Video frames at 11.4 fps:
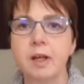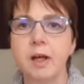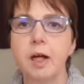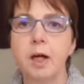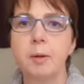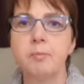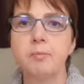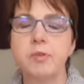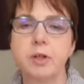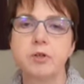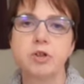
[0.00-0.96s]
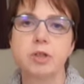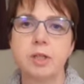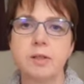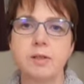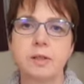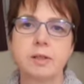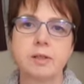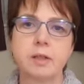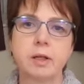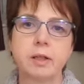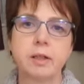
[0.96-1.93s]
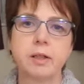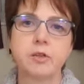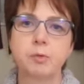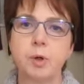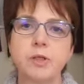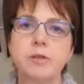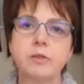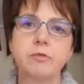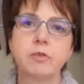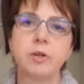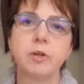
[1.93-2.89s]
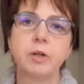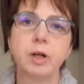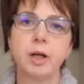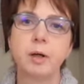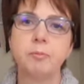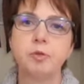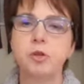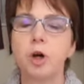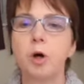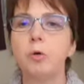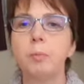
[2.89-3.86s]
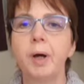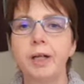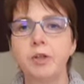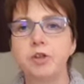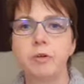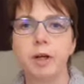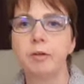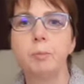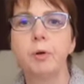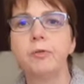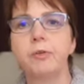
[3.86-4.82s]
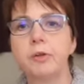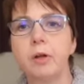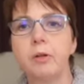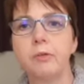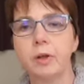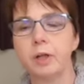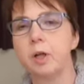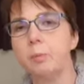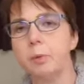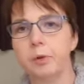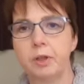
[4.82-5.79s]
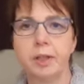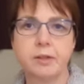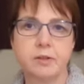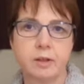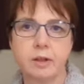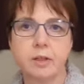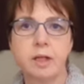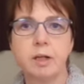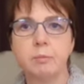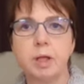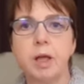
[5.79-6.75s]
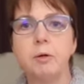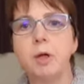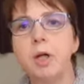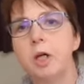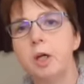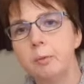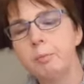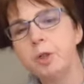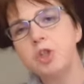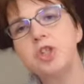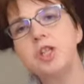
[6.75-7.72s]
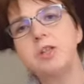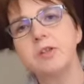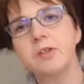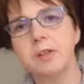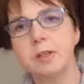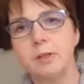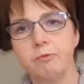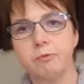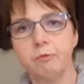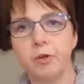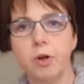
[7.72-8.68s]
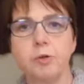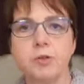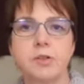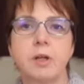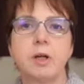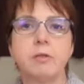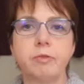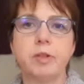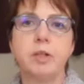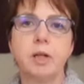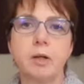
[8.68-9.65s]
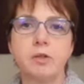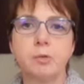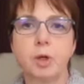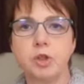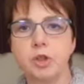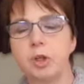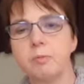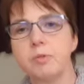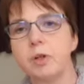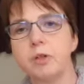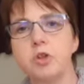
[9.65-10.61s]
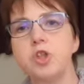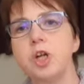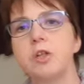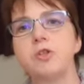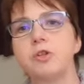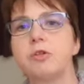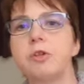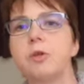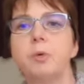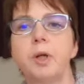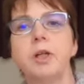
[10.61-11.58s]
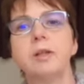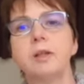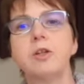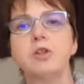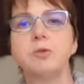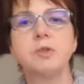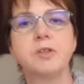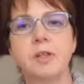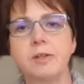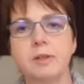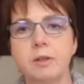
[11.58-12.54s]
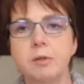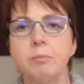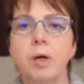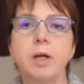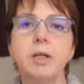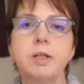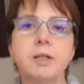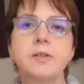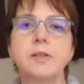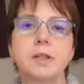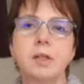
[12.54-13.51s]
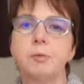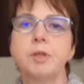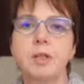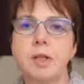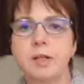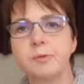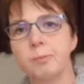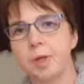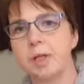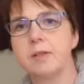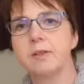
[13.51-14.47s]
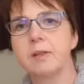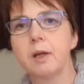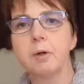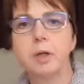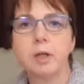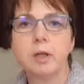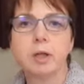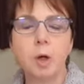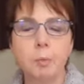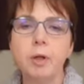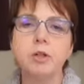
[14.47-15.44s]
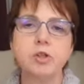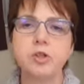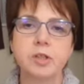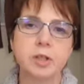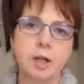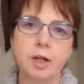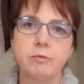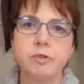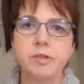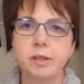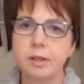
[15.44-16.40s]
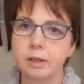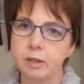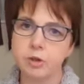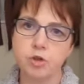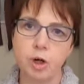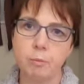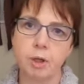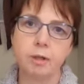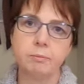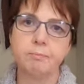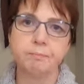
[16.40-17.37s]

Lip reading: So she knits things like sweaters for, she's got a whole batch of Harry Potter dolls, and I'll put a link to her down below. But she does these vlog style videos where she comes on and chats during the week, and then she always says goodbye and I'll see you in the next bit. So apologies to Claire for stealing her strapline.